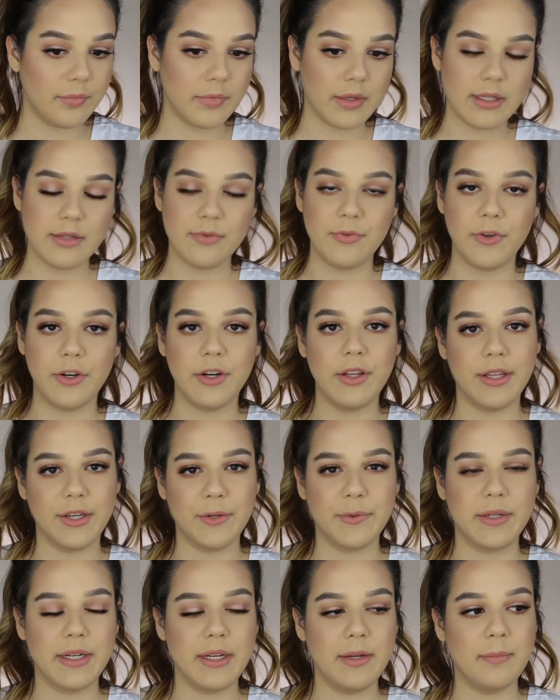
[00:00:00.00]
it's very
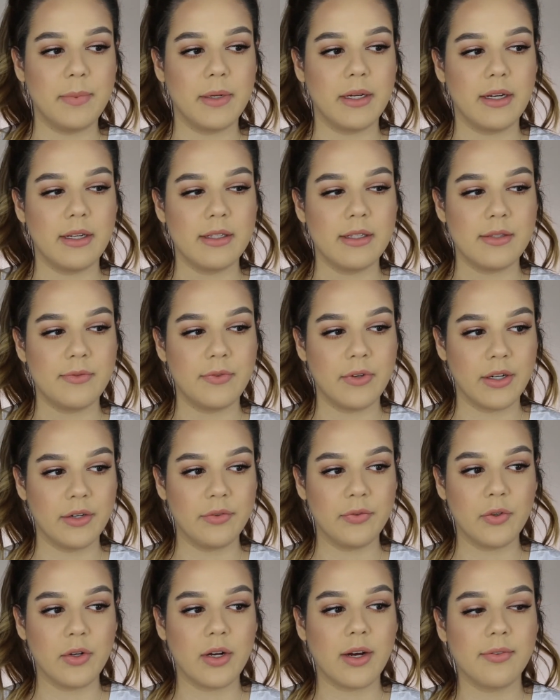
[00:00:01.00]
liquidy, but it's very
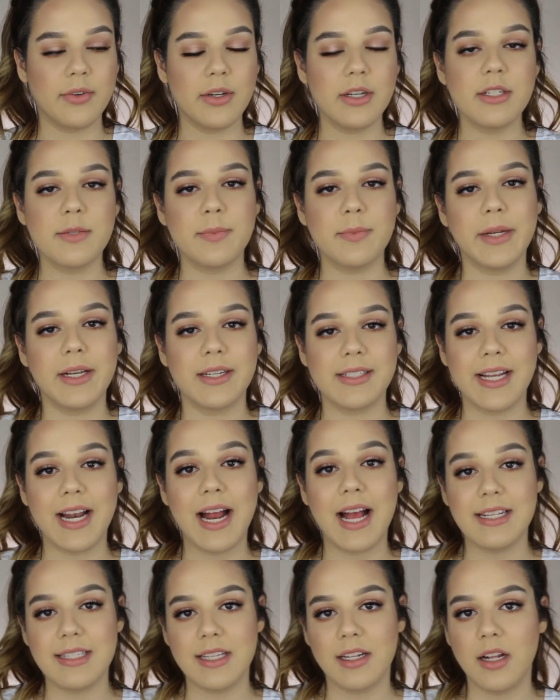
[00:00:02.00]
full coverage because it
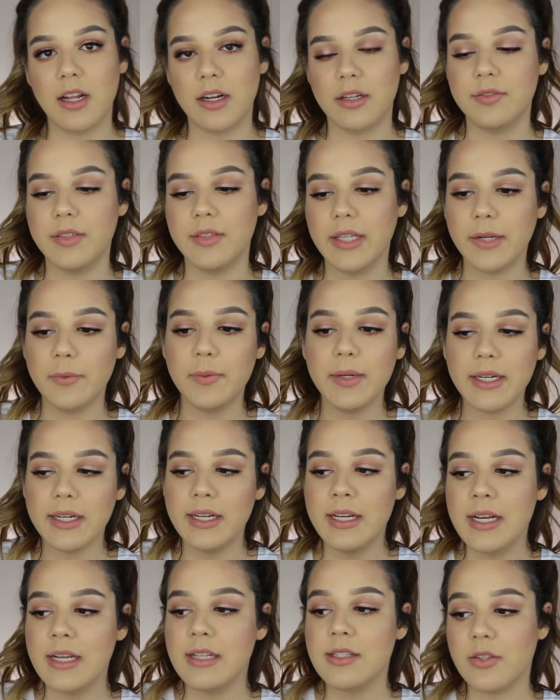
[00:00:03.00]
has a lot of liquid.
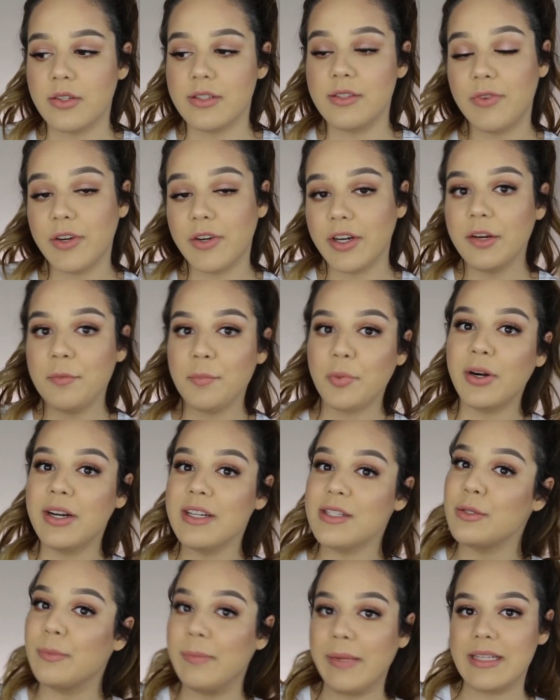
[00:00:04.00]
So it's very
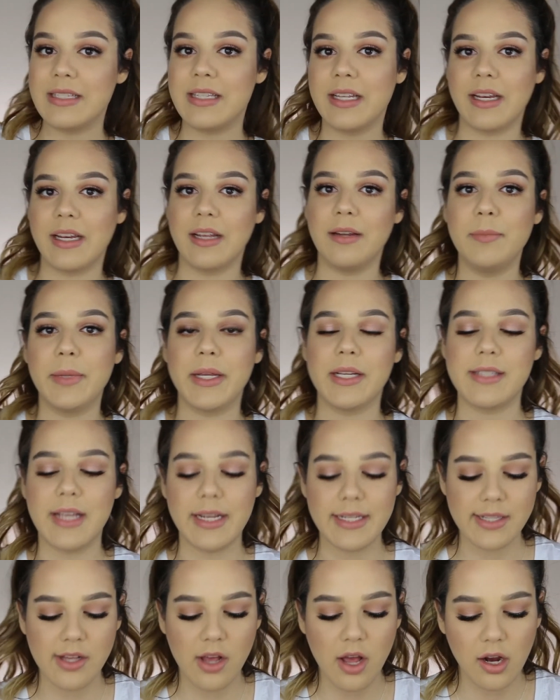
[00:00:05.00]
important to mix it in, because I
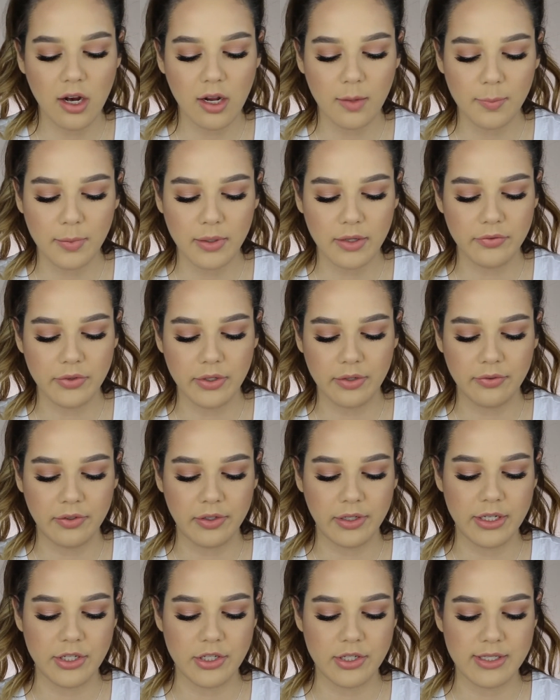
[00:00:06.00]
saw a couple of the
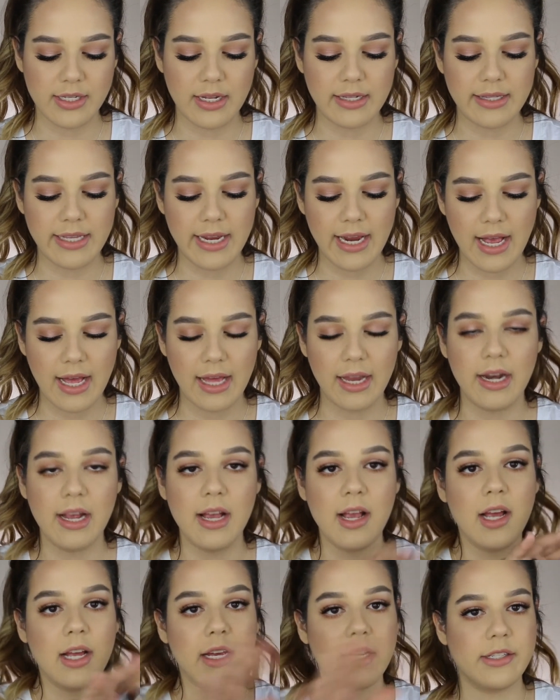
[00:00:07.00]
foundations that they had
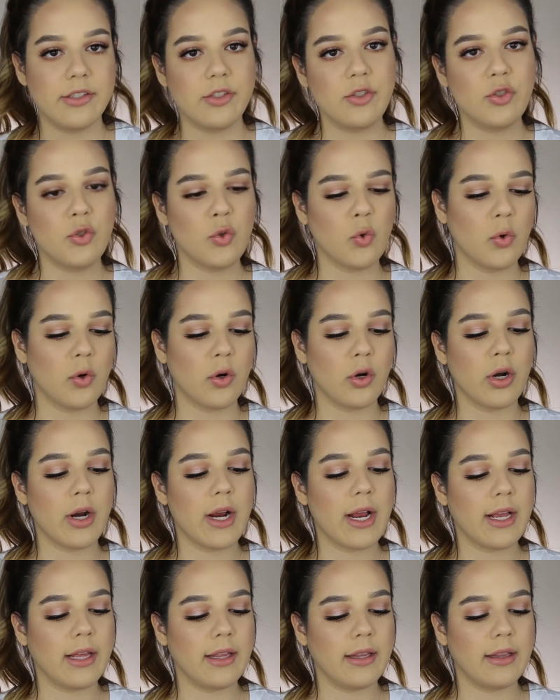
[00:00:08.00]
in store
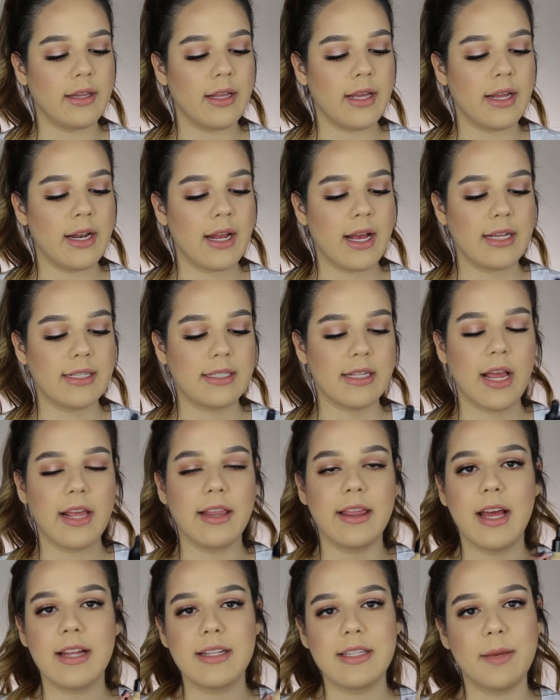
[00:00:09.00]
and it has like
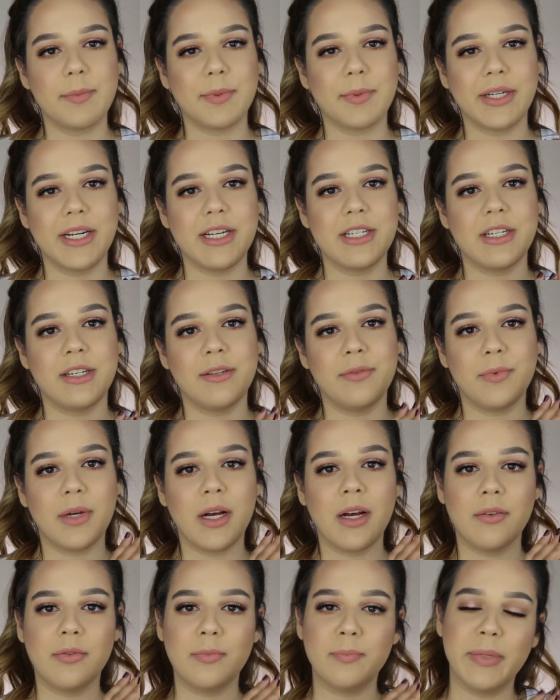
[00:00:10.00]
that separation
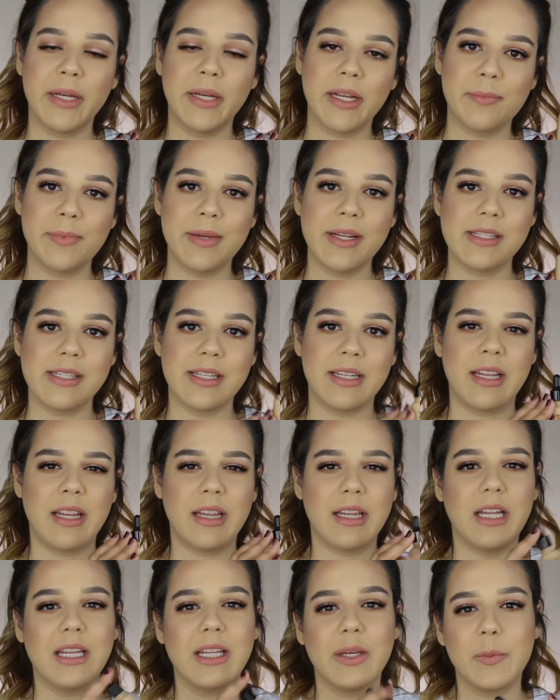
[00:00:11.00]
of pigments and then
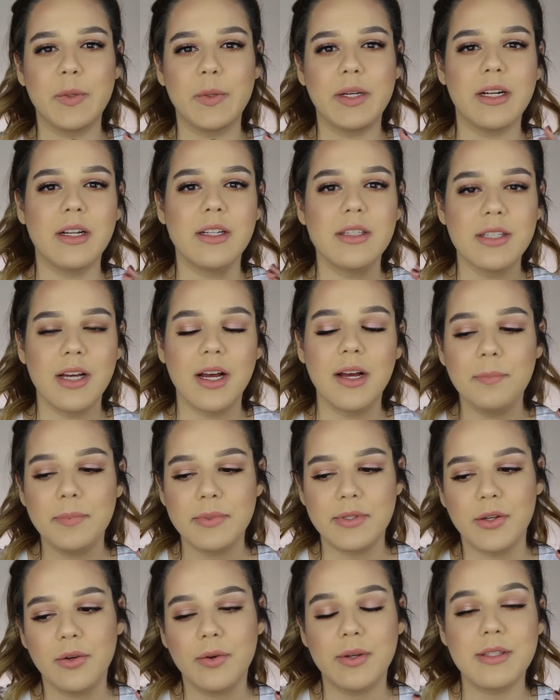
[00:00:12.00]
the liquid on top.
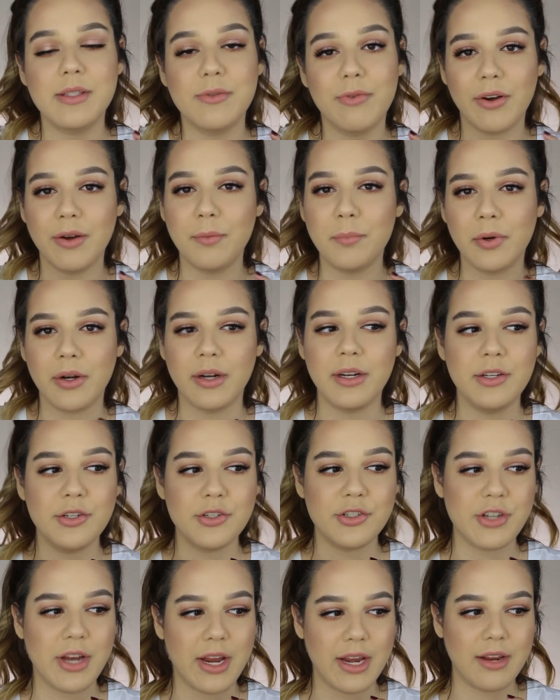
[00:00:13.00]
So it's very important you
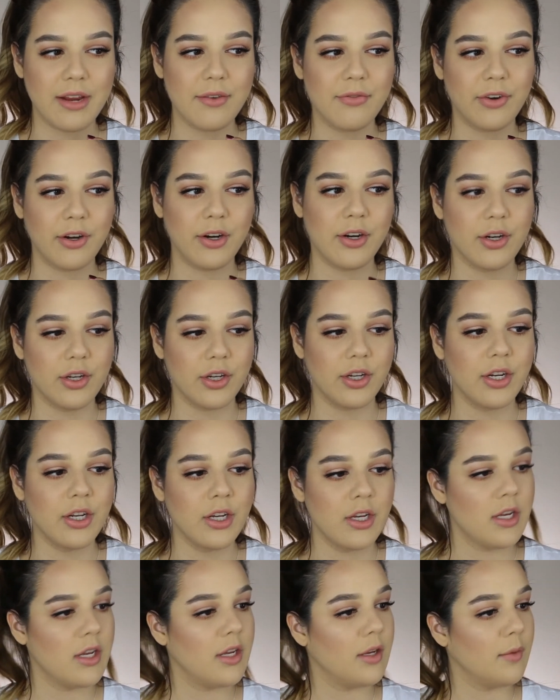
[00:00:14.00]
shake it very good
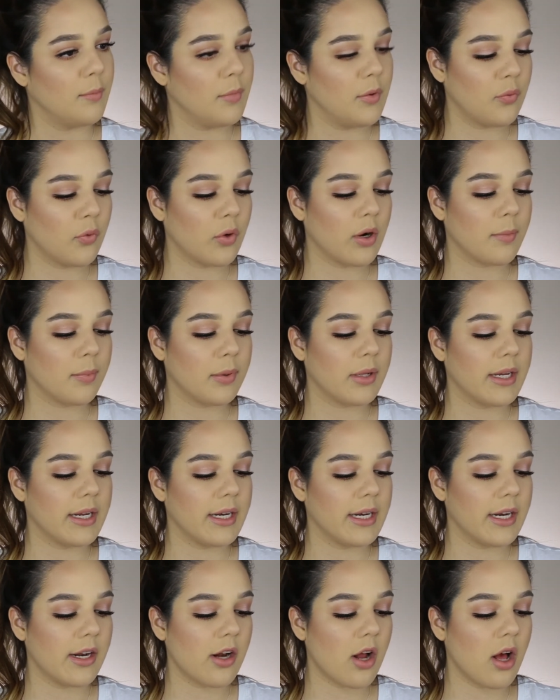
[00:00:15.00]
before
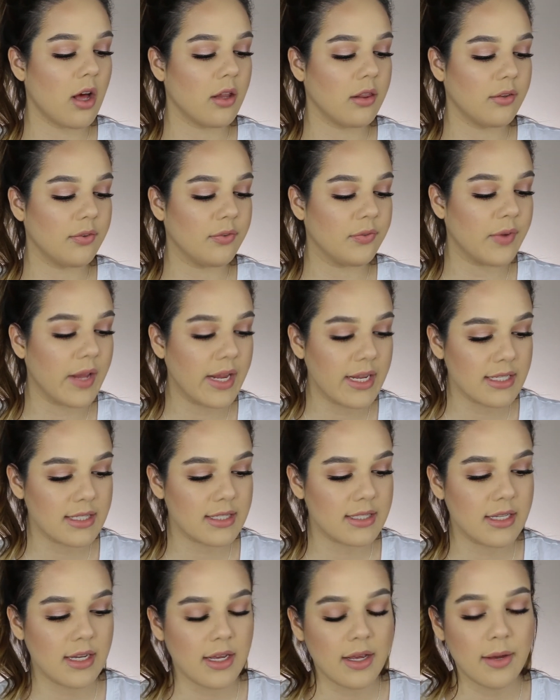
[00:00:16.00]
applying it on the
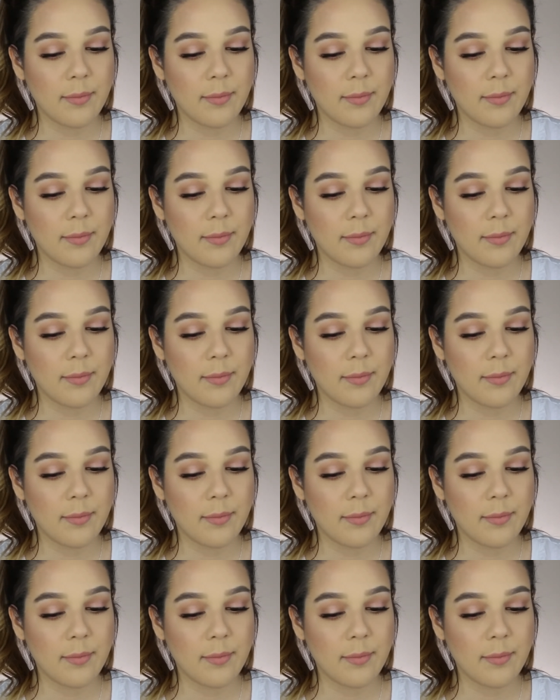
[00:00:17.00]
face.